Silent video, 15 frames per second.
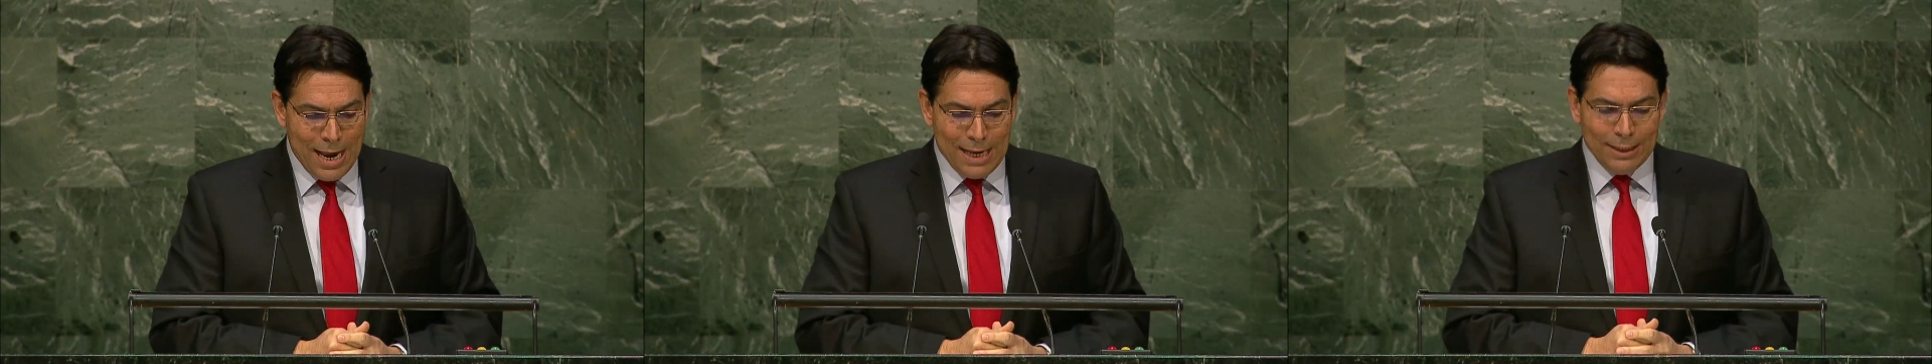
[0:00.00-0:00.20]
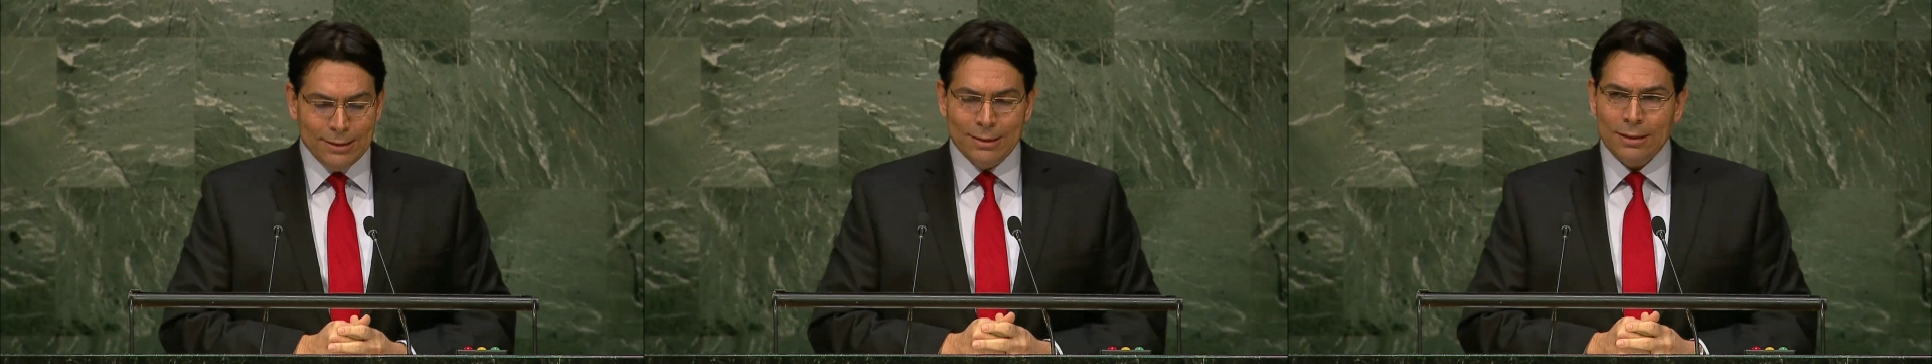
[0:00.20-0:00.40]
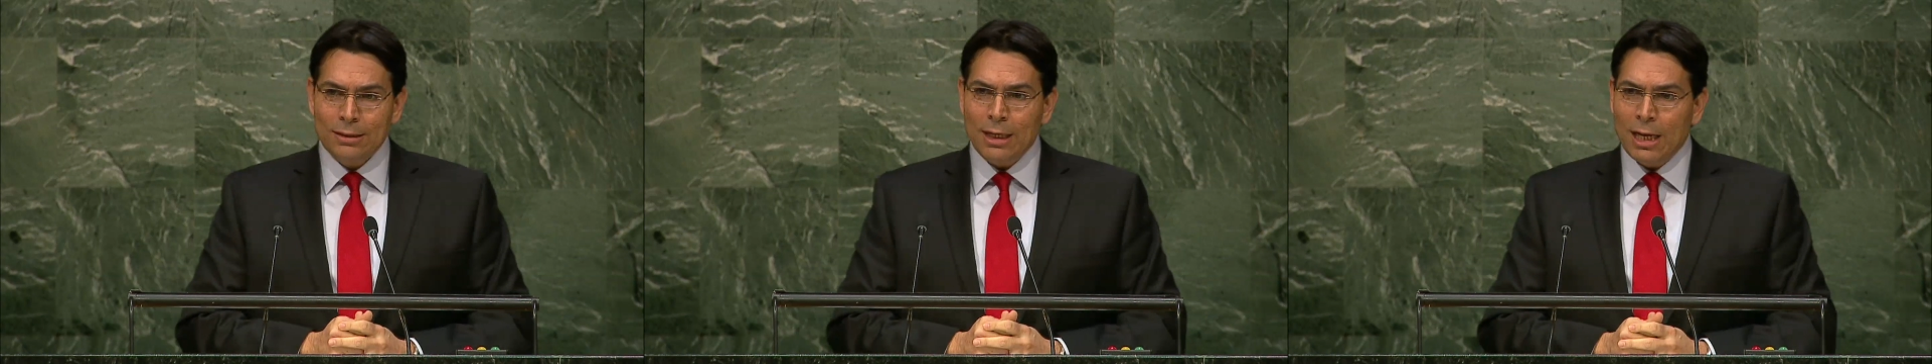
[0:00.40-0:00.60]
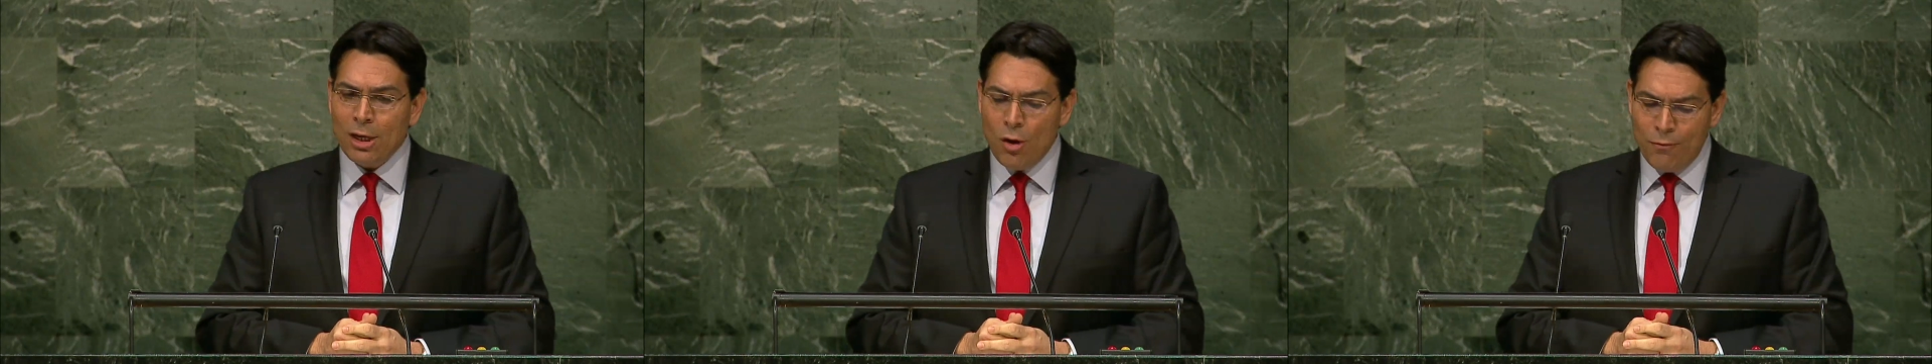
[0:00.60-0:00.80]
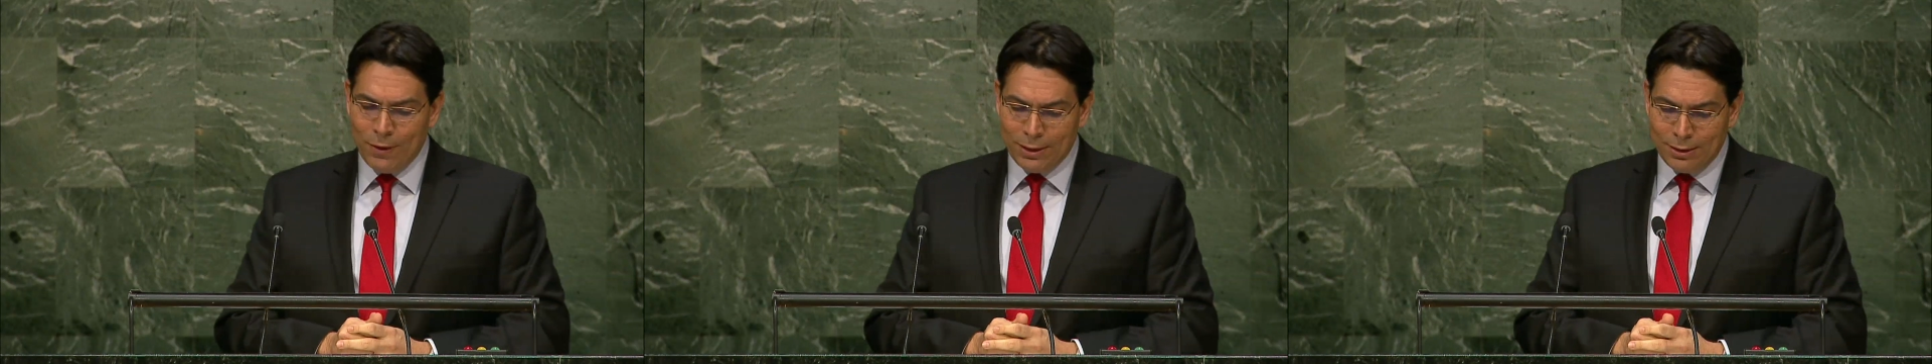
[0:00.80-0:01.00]
instead
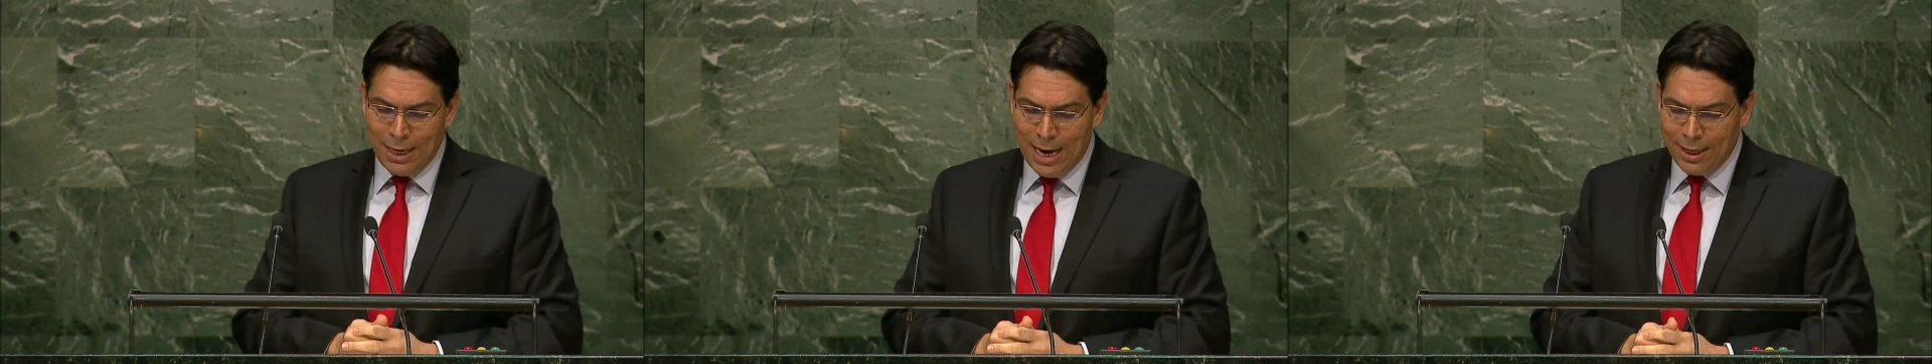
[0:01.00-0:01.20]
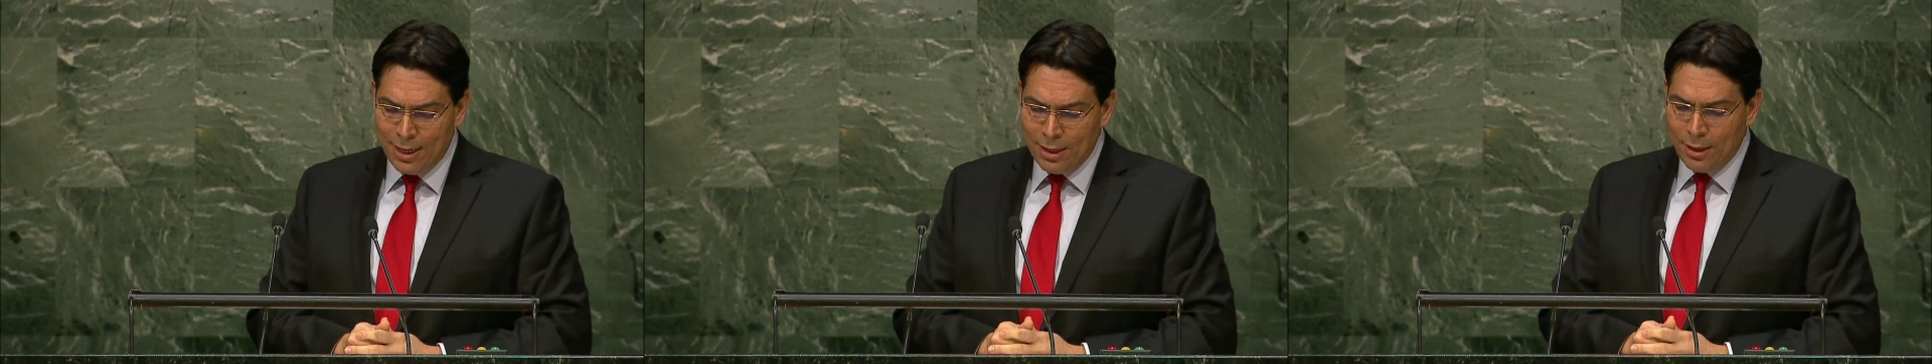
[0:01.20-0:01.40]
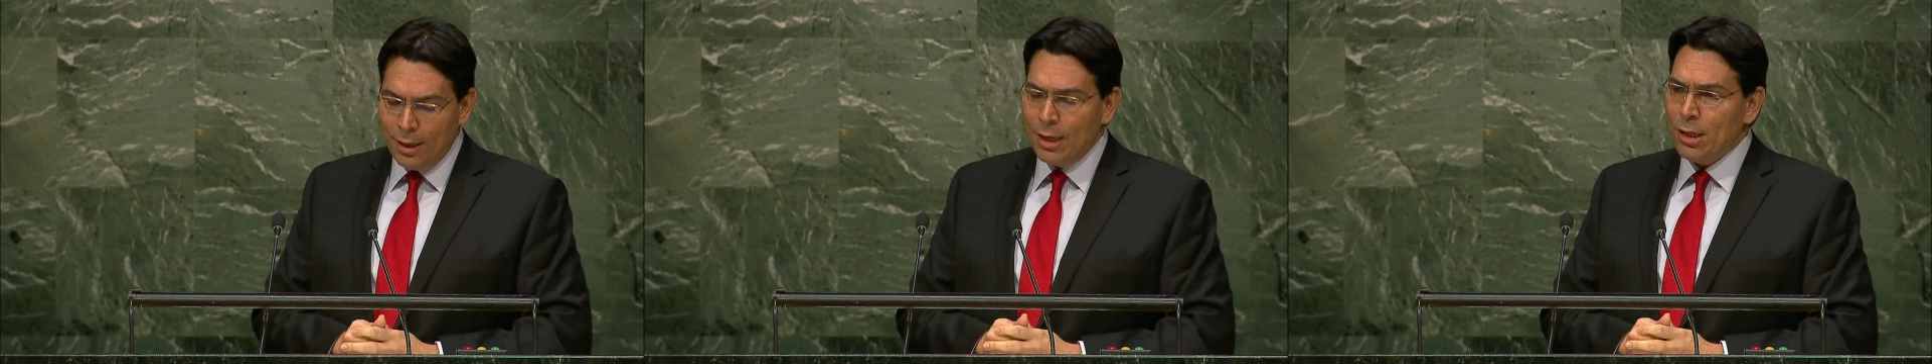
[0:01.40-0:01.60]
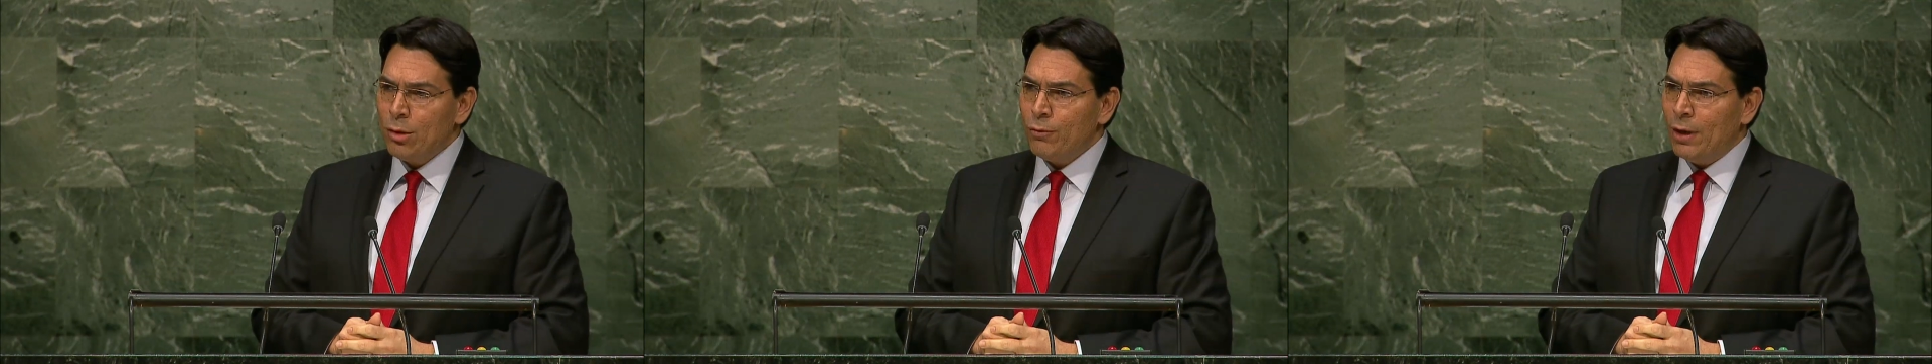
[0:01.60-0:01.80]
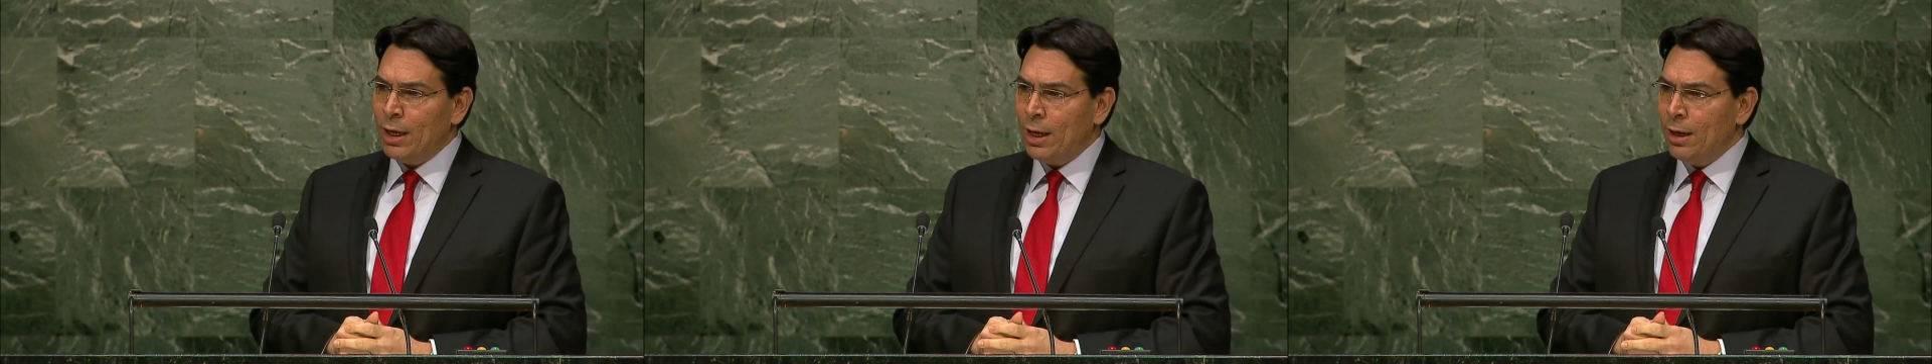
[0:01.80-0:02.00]
of attacking
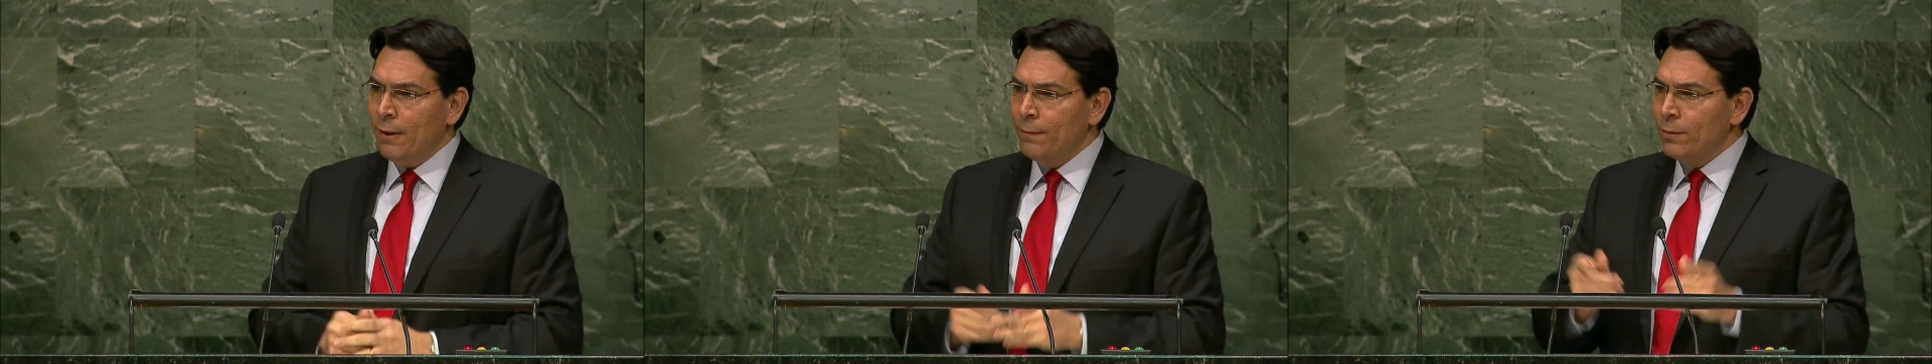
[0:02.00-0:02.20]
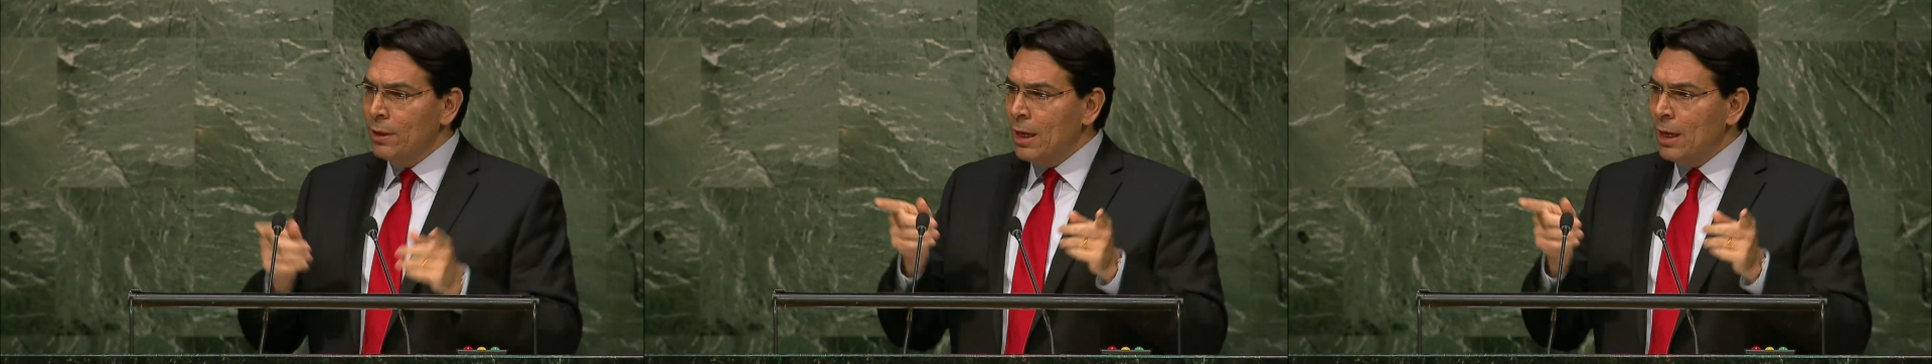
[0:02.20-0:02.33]
Israel